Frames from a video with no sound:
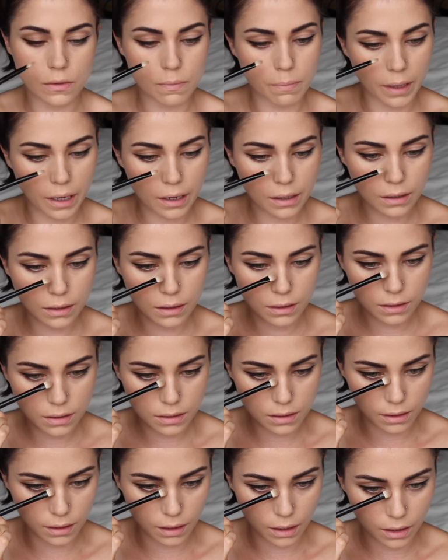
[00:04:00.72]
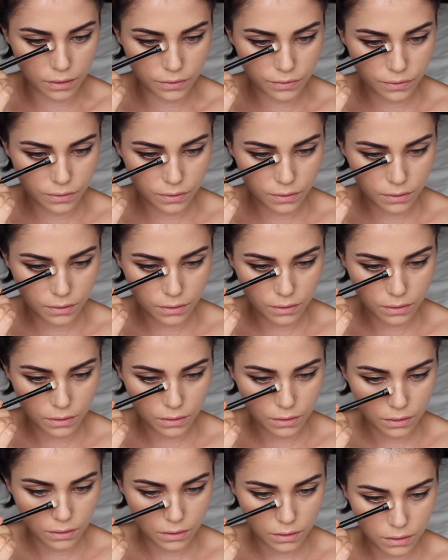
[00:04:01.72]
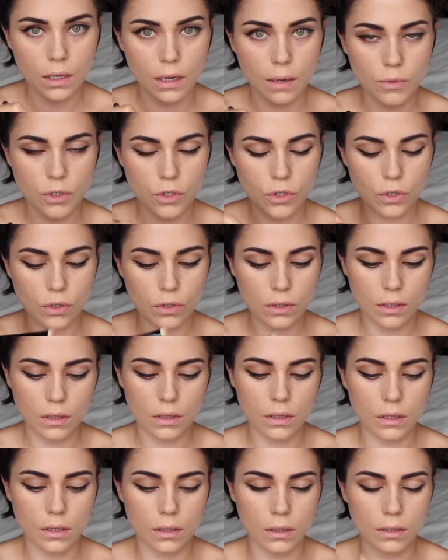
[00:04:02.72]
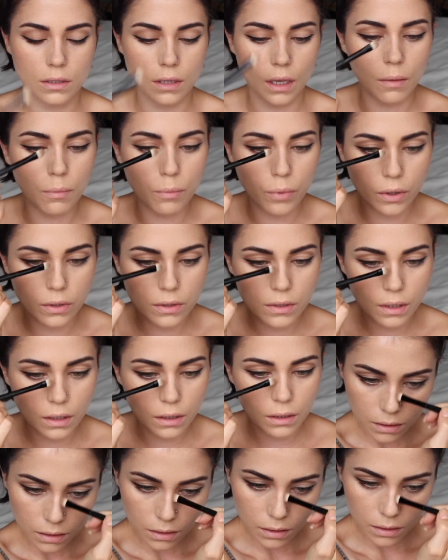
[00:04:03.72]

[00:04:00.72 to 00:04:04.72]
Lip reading: nose back to life. I'm just using the same bronzer.